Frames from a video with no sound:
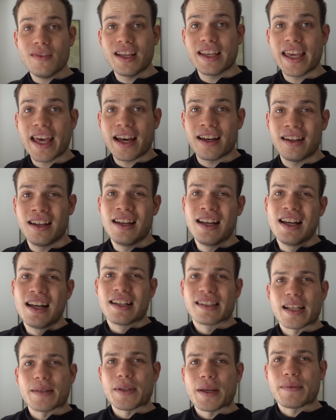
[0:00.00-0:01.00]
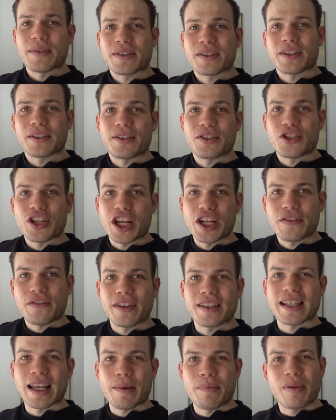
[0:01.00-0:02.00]
yeah, sometimes it's good to change
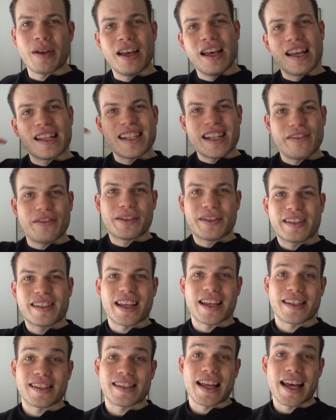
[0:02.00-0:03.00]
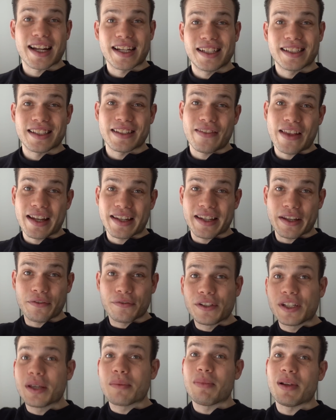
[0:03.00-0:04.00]
things up, never to stay stagnant, and that
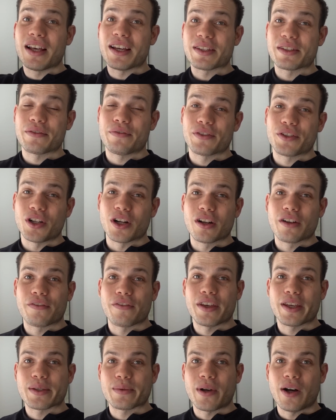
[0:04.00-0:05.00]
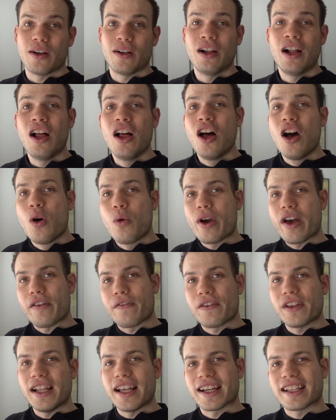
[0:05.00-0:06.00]
definitely applies to photography as well. Where I
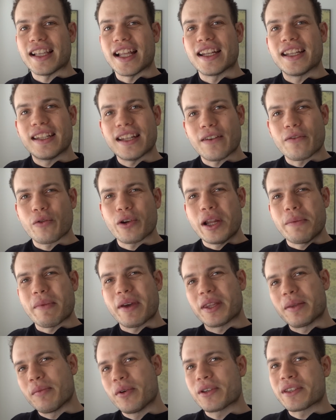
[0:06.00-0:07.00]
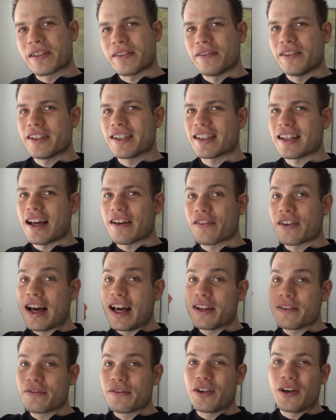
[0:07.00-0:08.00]
feel like London, I've really made the most of it. I've
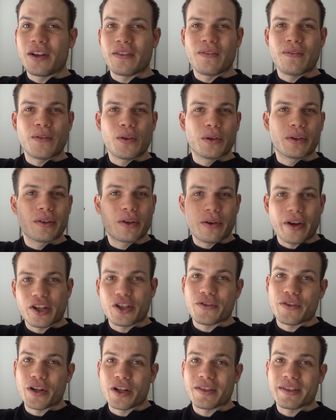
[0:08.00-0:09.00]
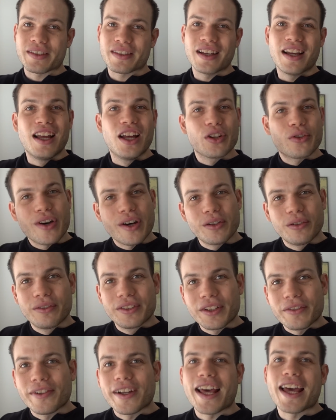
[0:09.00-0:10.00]
kind of gotten all the great shots, tried all the
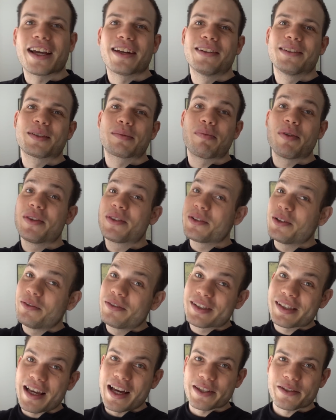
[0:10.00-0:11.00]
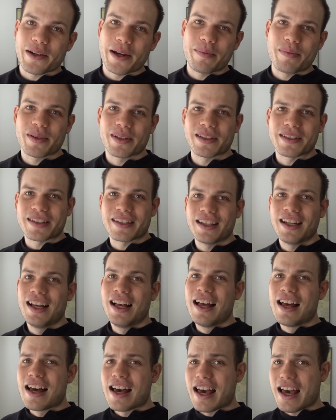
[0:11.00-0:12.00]
different angles, been to all the skyscrapers,
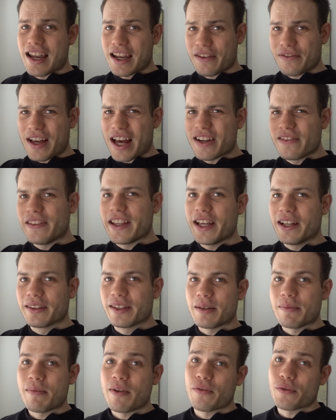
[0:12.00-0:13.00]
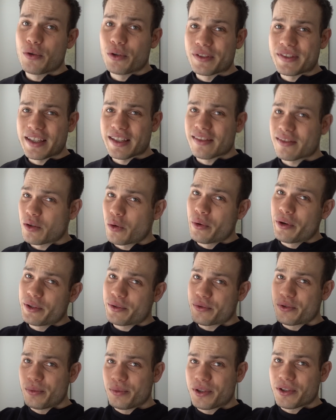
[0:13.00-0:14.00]
and I've kind of nailed them. Of course, there's
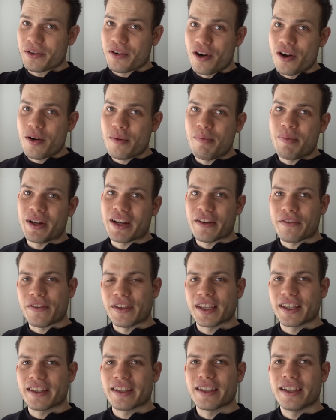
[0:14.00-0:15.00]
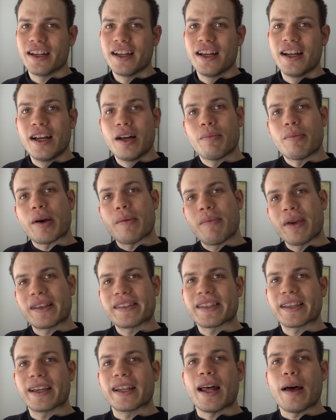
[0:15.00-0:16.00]
always room to grow, but I think by
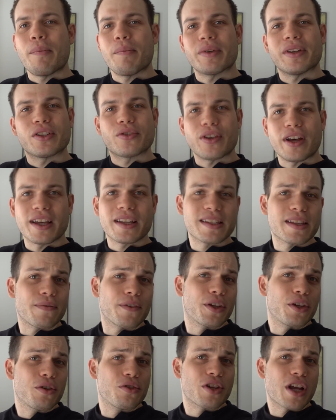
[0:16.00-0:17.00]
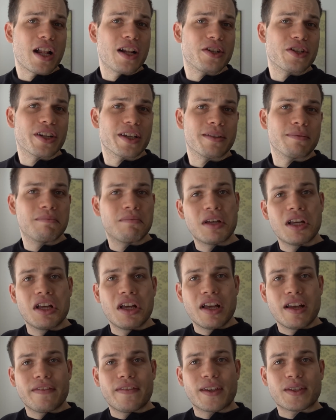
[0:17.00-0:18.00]
mixing it up and trying something new, challenging,
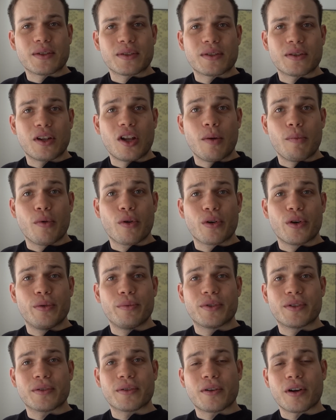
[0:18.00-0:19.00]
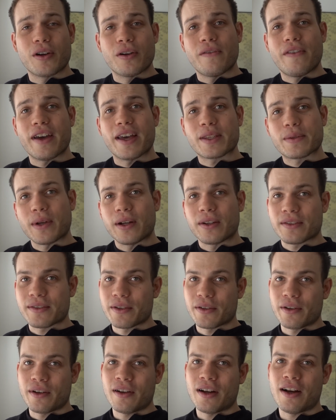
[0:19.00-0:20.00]
there's also a lot more room to grow there as well.
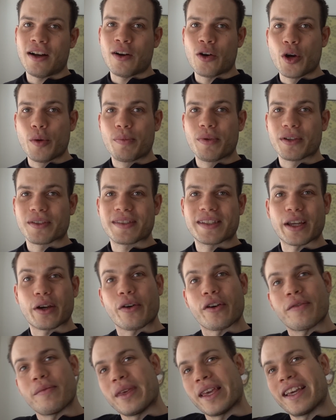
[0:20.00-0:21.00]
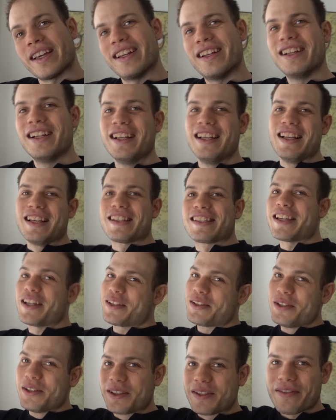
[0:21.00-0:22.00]
So I hope you'll stick with me, stay
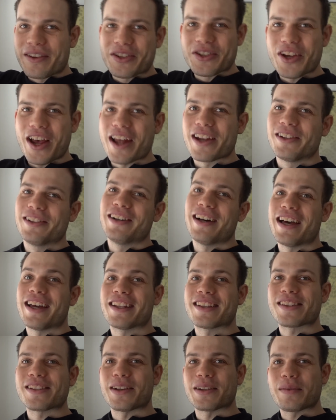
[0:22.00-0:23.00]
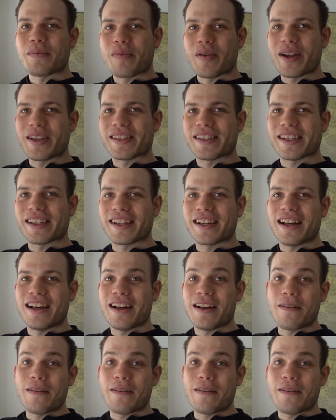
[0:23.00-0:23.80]
tuned to this channel, and start embracing